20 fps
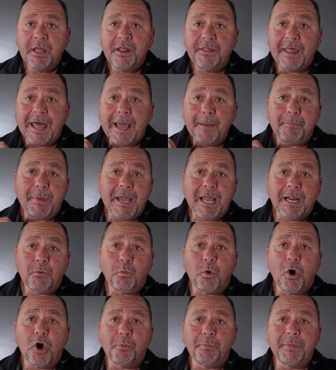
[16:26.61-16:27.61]
That back
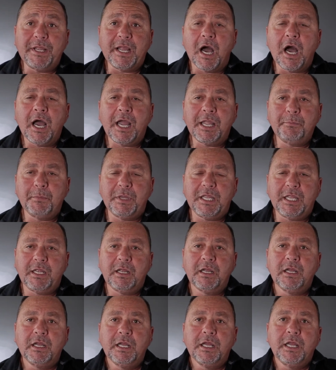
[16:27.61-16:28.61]
wall behind
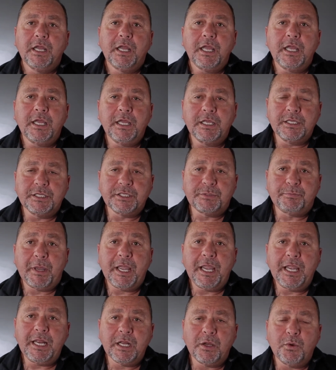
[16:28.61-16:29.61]
me is
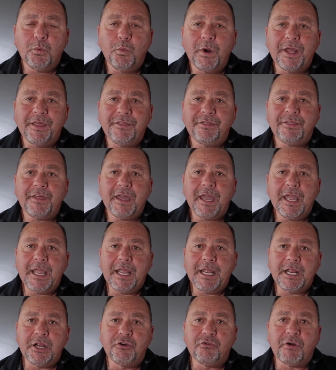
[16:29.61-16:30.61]
painted with
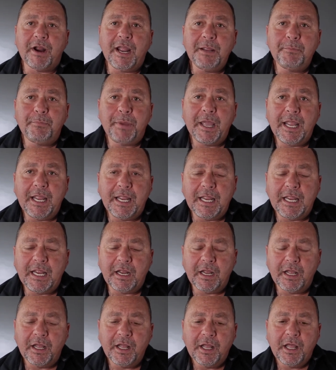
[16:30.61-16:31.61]
a gray paint